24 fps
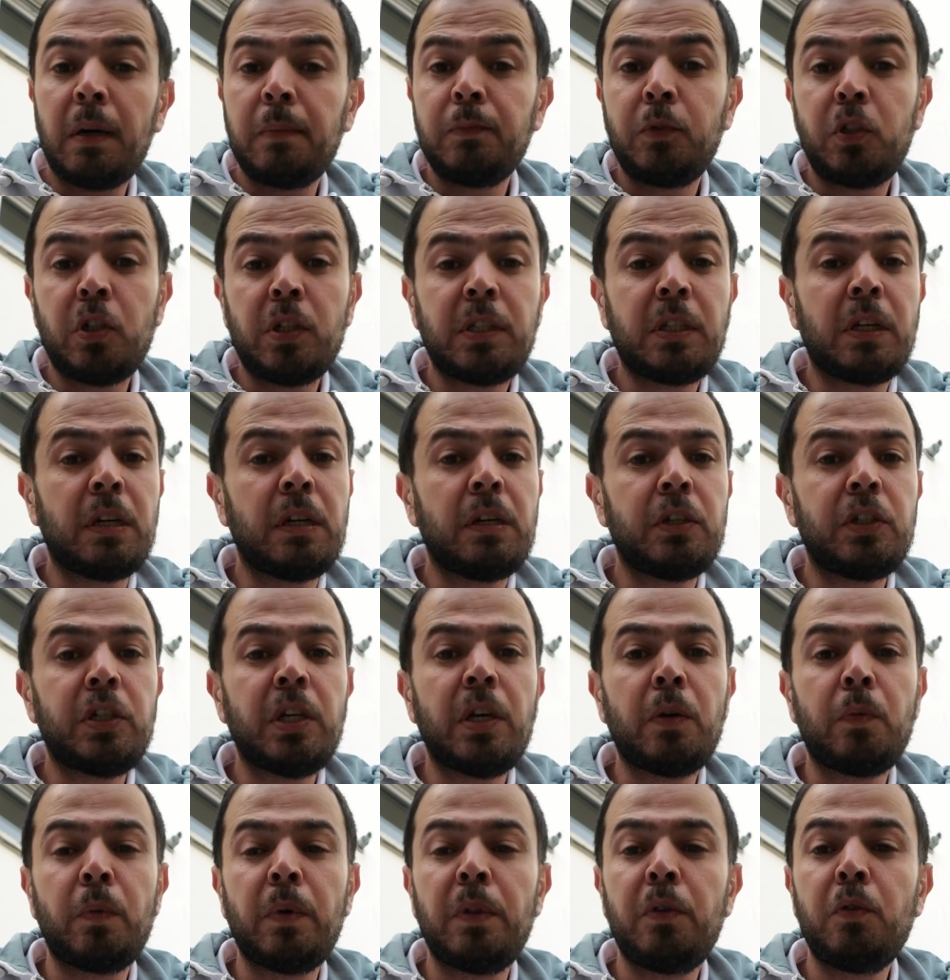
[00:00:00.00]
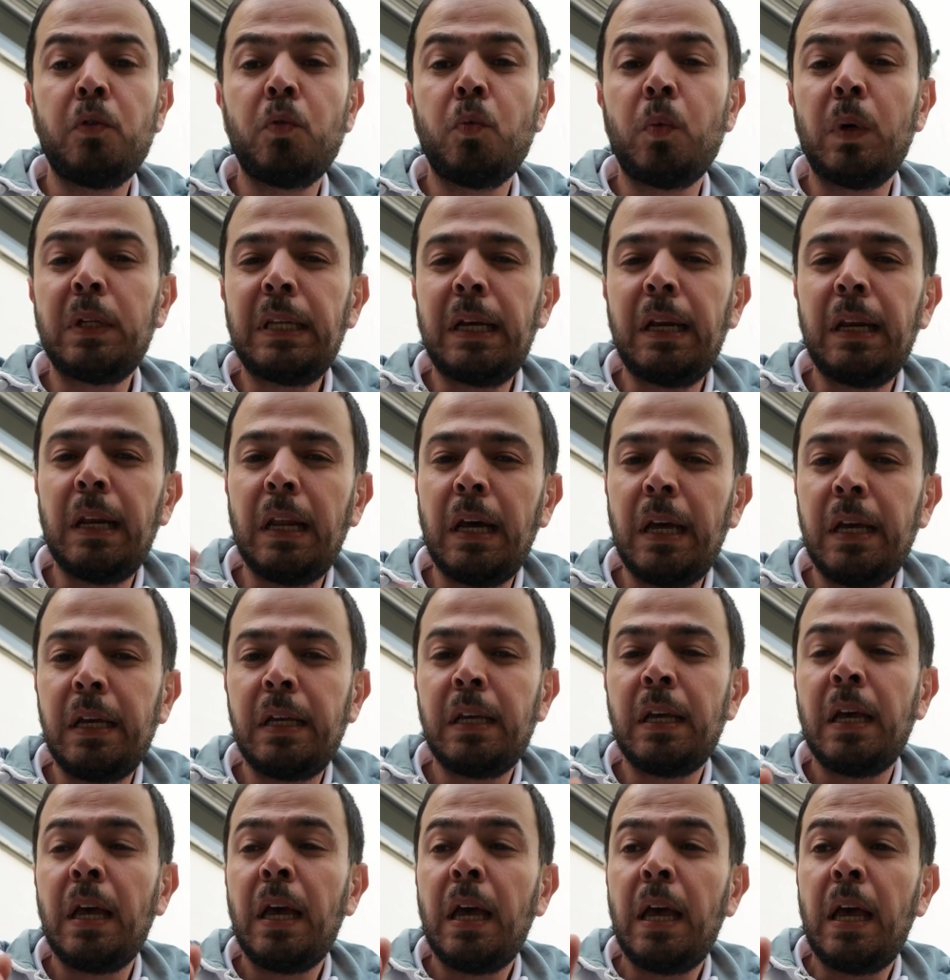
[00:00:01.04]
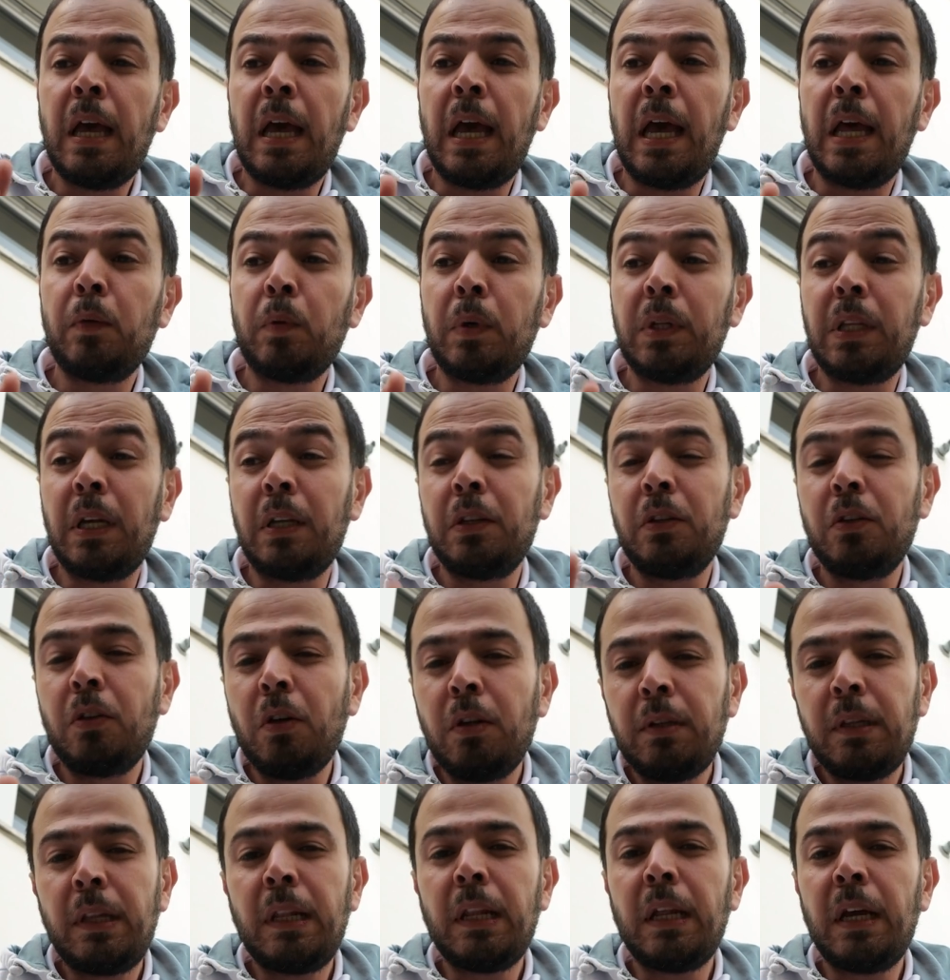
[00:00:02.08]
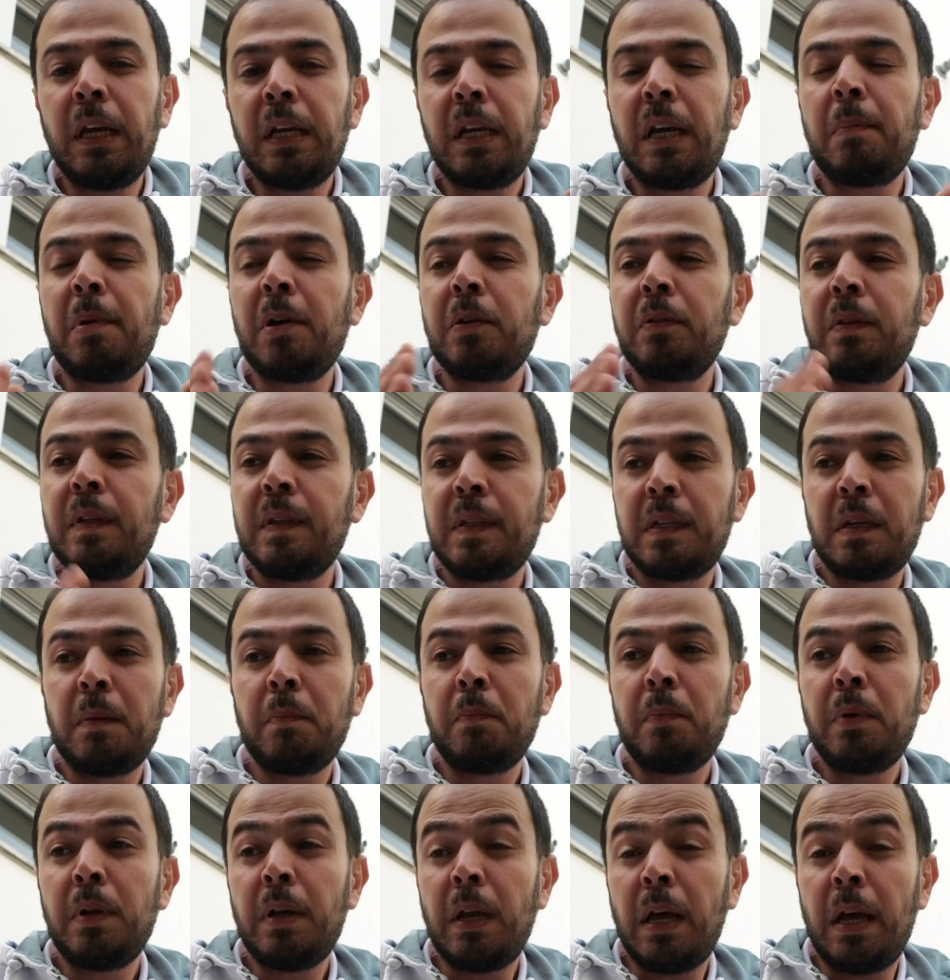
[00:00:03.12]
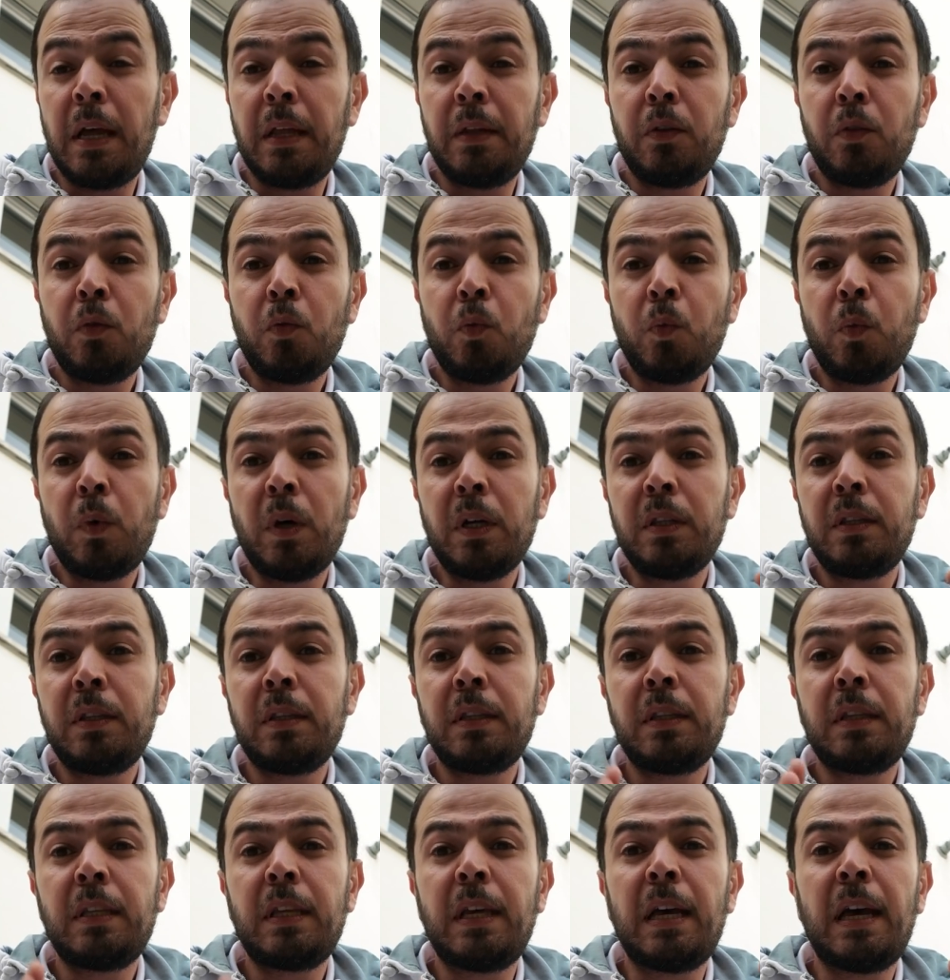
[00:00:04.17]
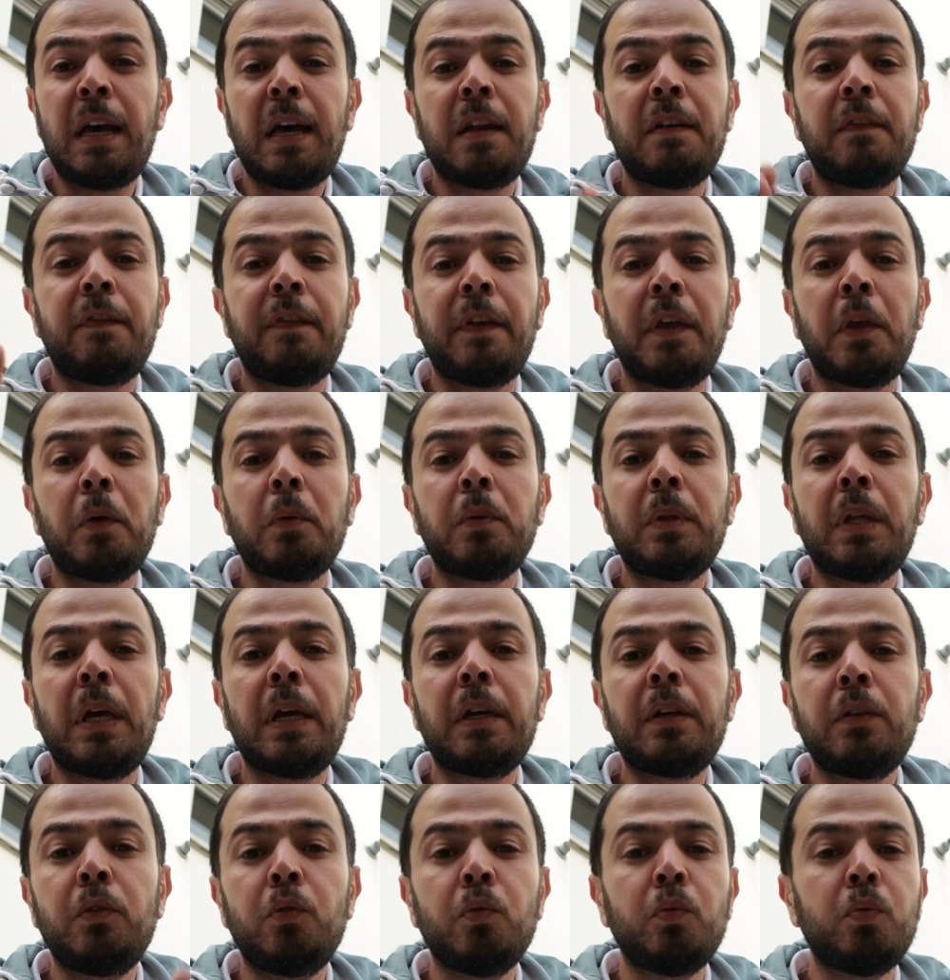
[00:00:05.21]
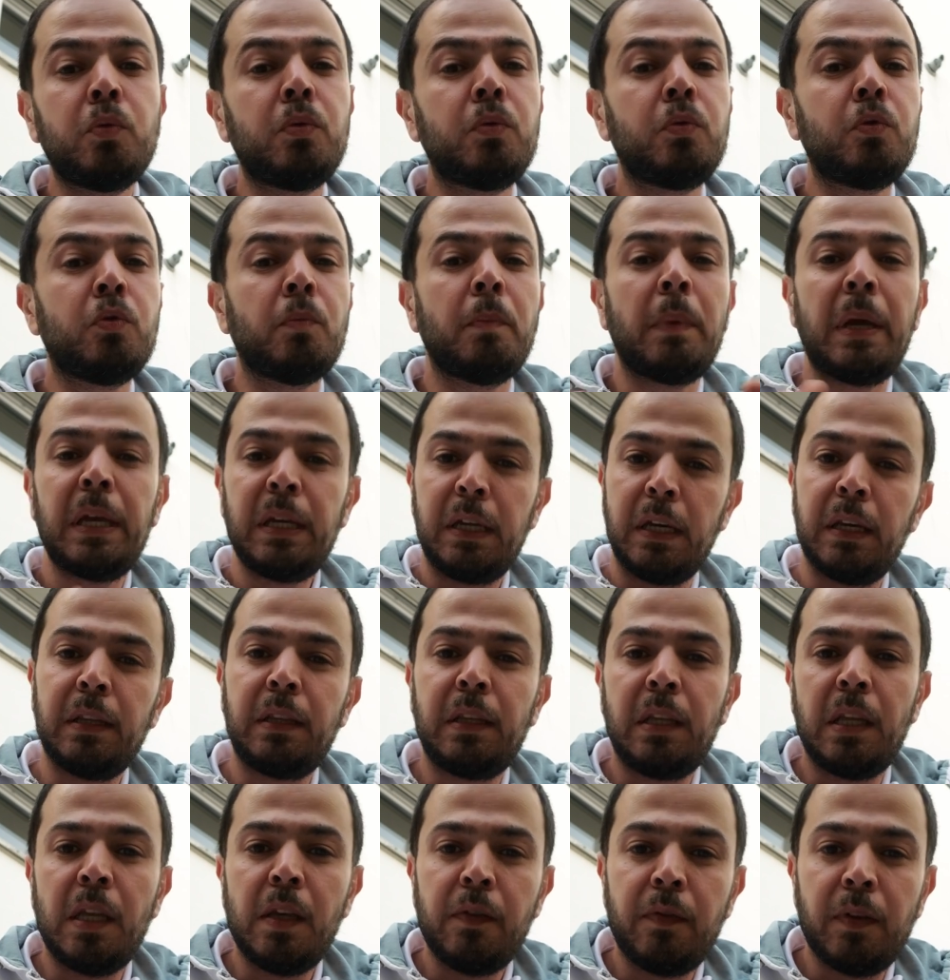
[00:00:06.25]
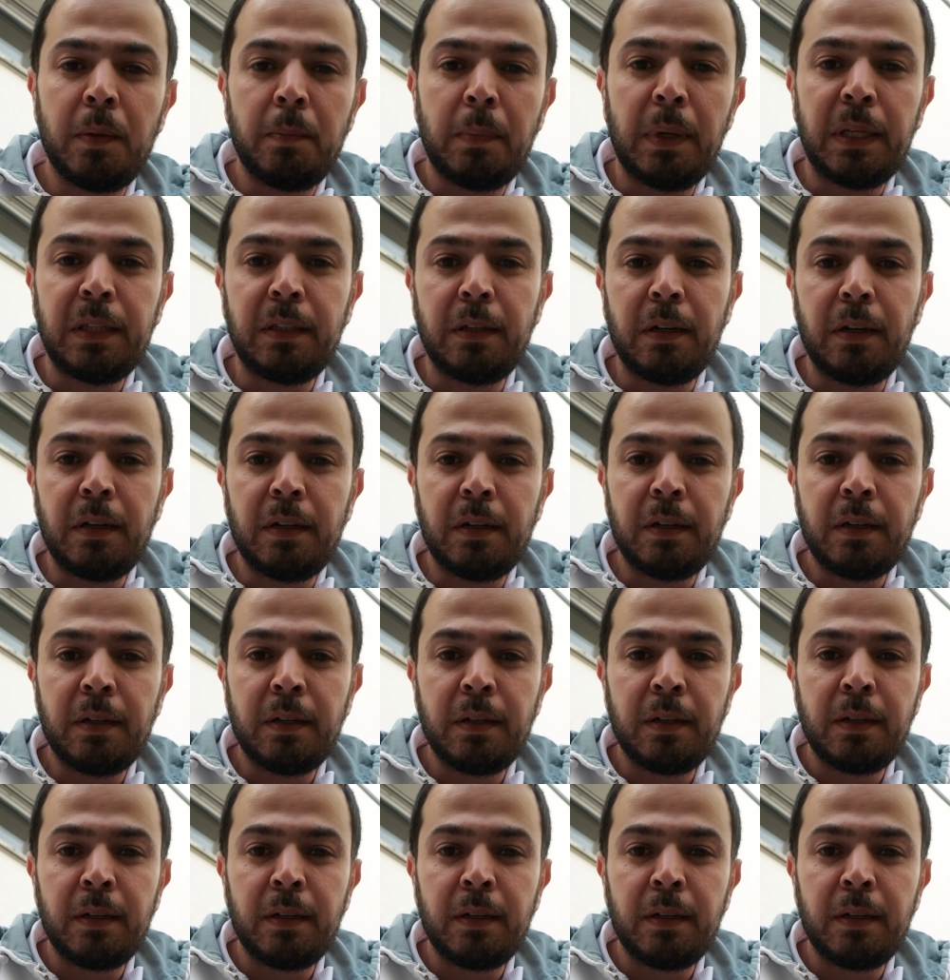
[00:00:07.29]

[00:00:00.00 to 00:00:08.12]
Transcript: I'm just gonna share with you what I like and what I don't like about this gimbal and what can Feiyutech do to make it even better.